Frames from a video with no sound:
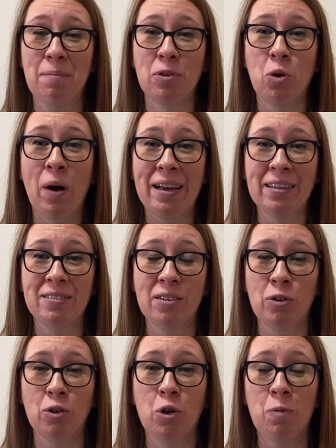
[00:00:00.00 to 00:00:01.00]
quite
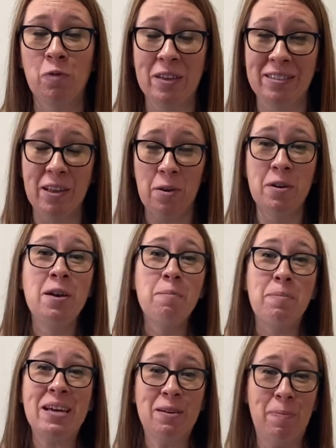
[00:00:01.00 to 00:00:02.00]
uncomfy. So
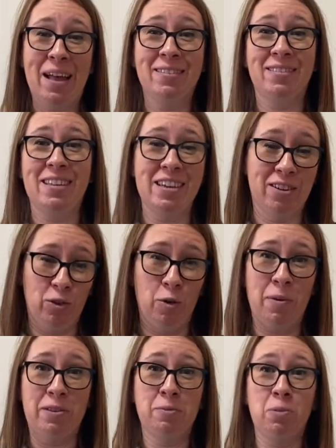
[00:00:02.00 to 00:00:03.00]
big pants that you could
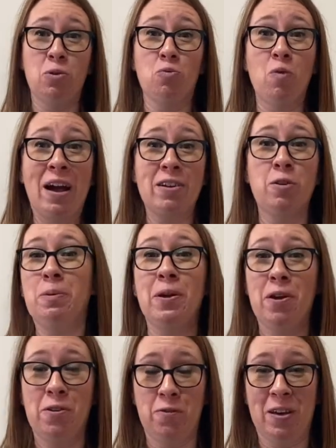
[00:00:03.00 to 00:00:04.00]
almost pull right up and
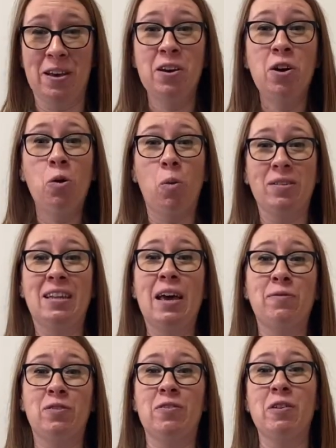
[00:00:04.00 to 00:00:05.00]
over what's
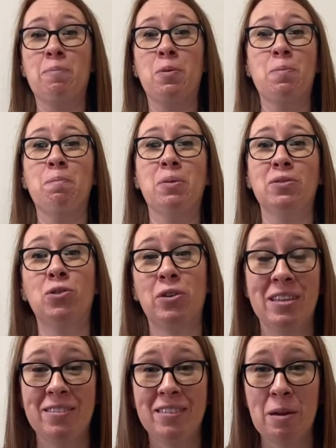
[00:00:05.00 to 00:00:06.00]
left of your bump and
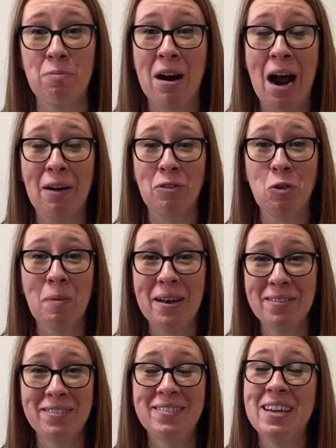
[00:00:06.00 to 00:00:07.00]
tuck into your bra
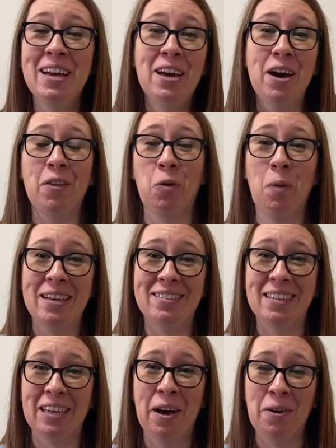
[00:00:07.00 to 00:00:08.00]
almost are the way
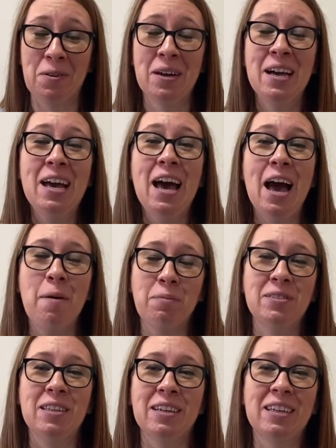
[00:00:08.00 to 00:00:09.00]
to go,
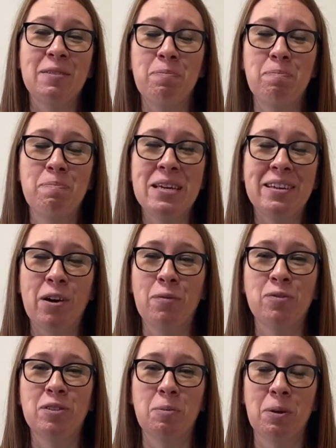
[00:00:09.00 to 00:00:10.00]
to be
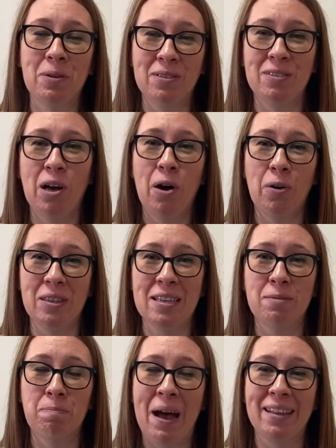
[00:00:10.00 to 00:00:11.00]
comfortable and to hold
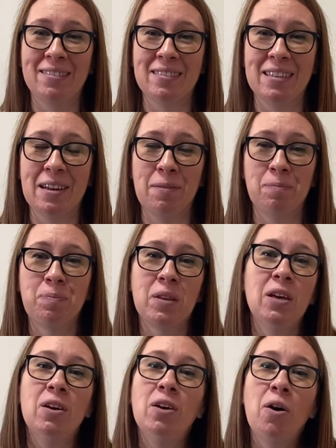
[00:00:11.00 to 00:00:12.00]
these pads in.
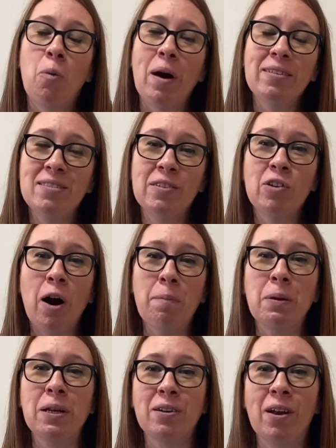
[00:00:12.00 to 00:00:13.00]
Whilst you've got a
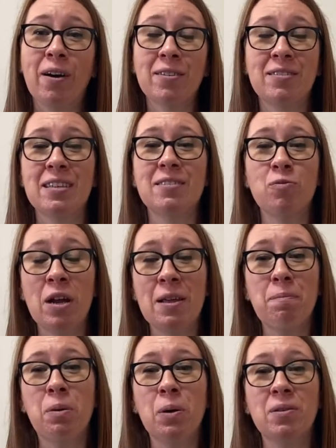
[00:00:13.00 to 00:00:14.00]
blood loss, it's really
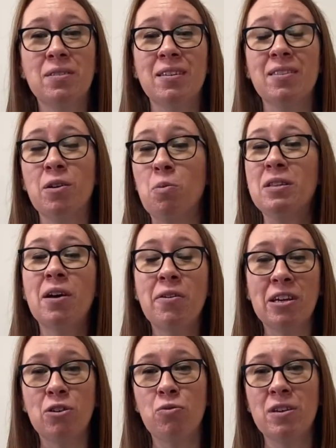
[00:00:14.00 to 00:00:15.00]
important that we don't
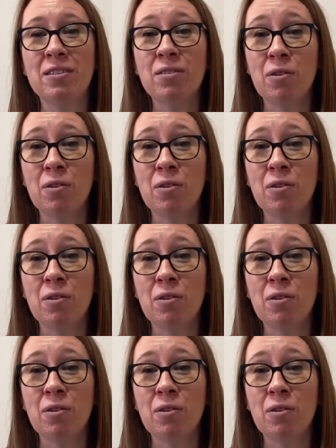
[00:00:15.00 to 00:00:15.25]
increase your